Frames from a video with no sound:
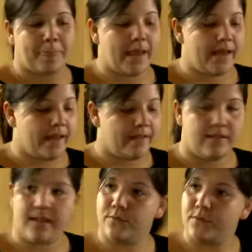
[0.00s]
And
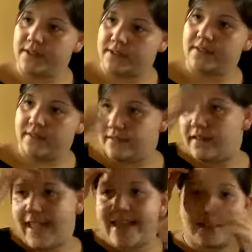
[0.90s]
it was the
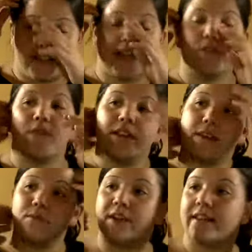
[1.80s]
next stage where they
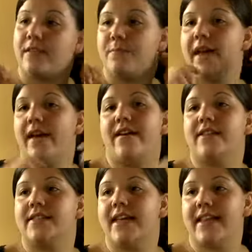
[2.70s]
worked in
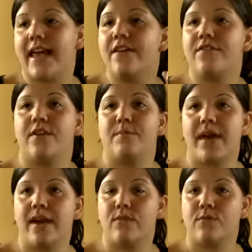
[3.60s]
pairs, and every
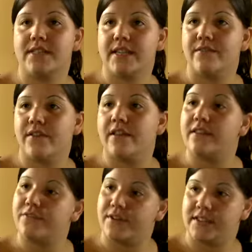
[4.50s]
pair was given a
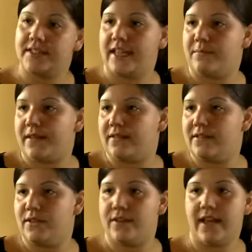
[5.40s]
different statement,
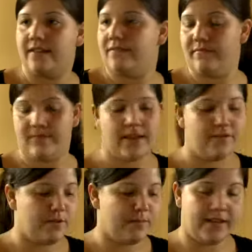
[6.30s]
so not
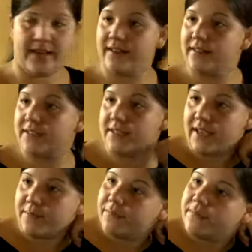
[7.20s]
everybody got the
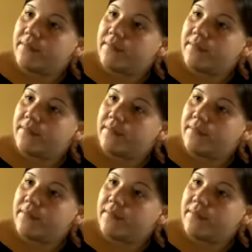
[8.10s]
same.